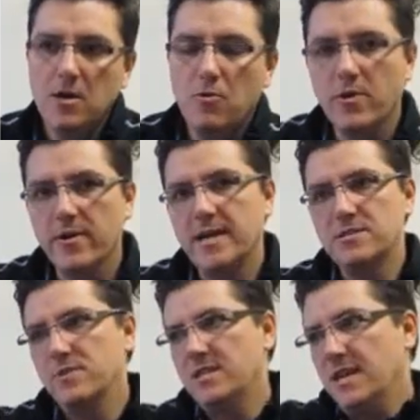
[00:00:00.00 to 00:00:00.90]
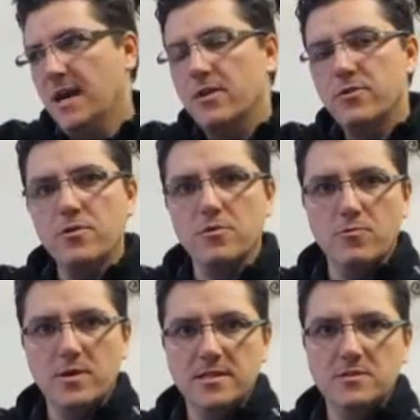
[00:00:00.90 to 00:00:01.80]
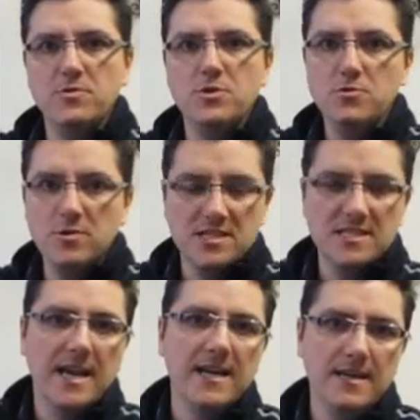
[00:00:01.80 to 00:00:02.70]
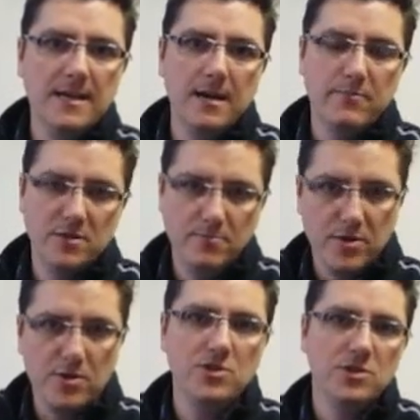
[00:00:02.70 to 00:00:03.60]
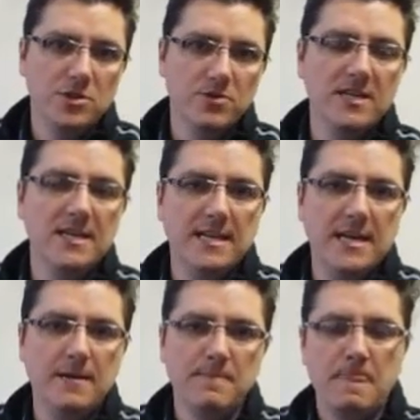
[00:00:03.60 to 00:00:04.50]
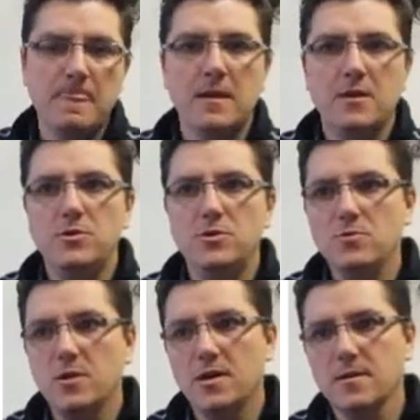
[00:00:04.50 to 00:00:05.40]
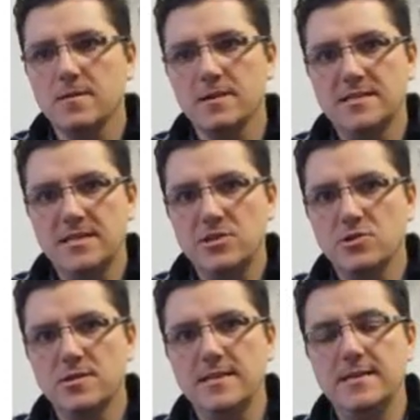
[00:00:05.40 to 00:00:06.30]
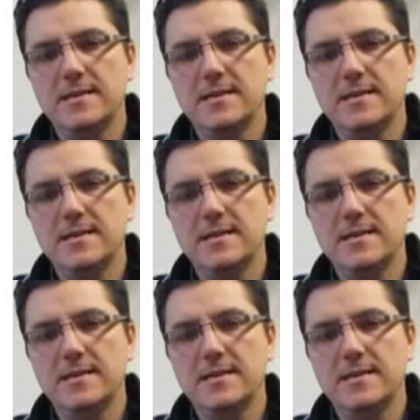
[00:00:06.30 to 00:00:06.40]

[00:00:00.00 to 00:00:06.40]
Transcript: Whereas with the other ones, when you are signing up to purchase your DNA, you are essentially